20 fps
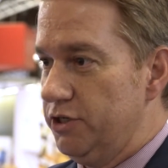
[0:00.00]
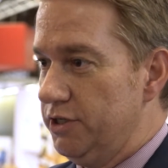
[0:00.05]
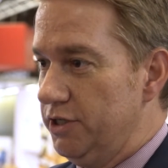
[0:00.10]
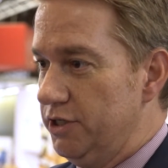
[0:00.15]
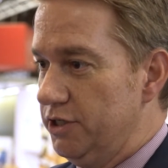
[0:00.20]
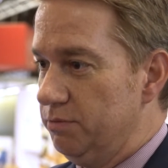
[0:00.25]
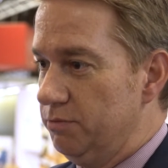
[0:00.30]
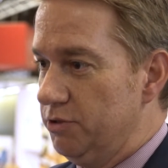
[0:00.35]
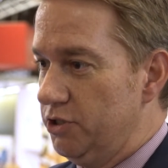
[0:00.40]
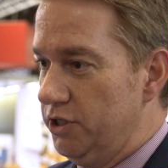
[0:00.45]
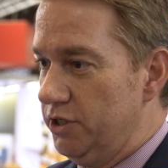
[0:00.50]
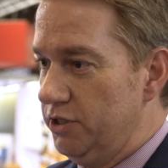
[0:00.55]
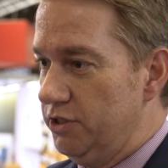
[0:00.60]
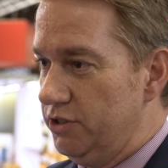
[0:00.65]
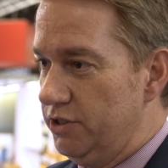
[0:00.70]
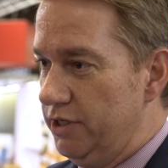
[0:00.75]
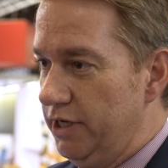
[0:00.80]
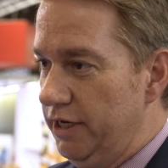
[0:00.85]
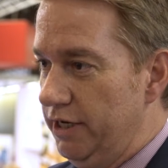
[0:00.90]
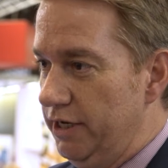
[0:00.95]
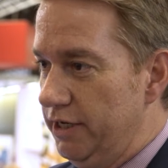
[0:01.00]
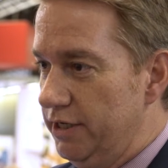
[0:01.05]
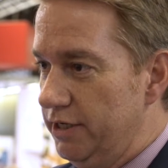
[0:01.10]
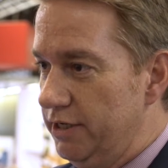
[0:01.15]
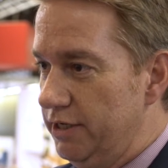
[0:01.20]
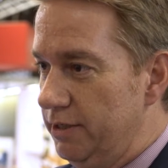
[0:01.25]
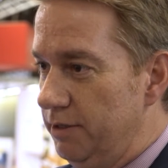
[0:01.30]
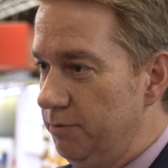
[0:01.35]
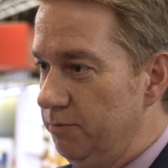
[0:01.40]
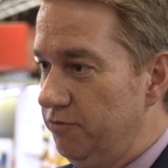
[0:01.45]
this machine standing in
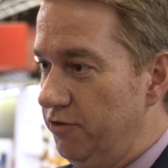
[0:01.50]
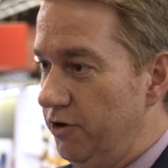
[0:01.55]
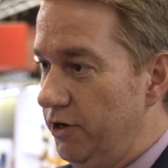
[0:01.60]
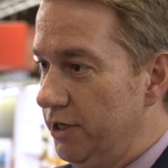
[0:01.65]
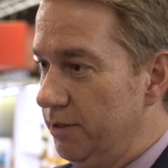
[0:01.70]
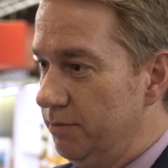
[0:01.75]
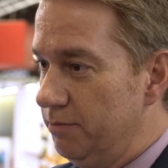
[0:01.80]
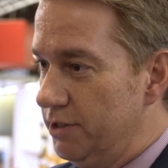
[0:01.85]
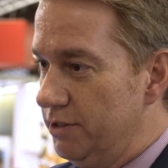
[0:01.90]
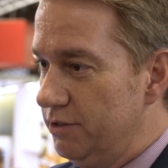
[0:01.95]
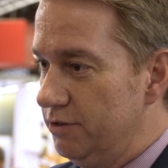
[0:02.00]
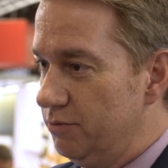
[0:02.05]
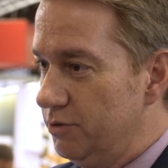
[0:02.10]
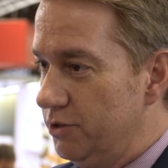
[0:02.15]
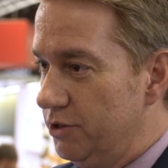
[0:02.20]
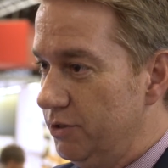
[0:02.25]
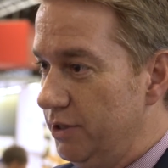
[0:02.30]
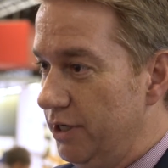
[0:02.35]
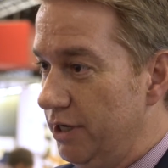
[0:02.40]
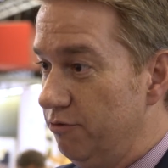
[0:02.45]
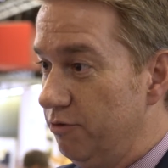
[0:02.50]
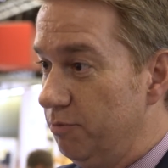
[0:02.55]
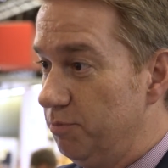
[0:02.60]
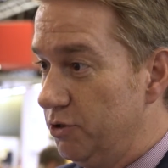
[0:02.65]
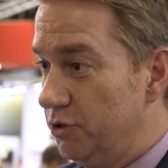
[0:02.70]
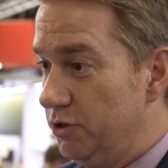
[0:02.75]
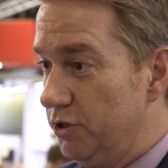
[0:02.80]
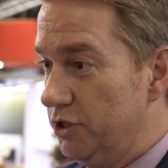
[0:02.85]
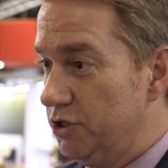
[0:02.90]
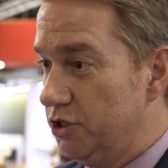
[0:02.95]
an environment where you have a
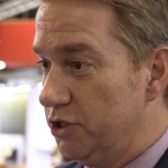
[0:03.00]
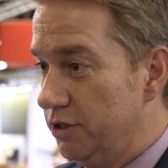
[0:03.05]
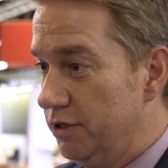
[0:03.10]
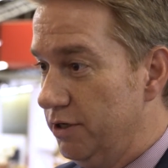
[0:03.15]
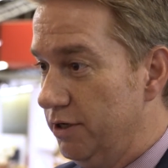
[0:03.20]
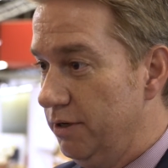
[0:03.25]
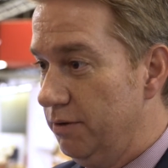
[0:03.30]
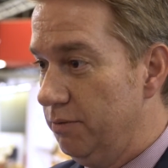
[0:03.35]
production,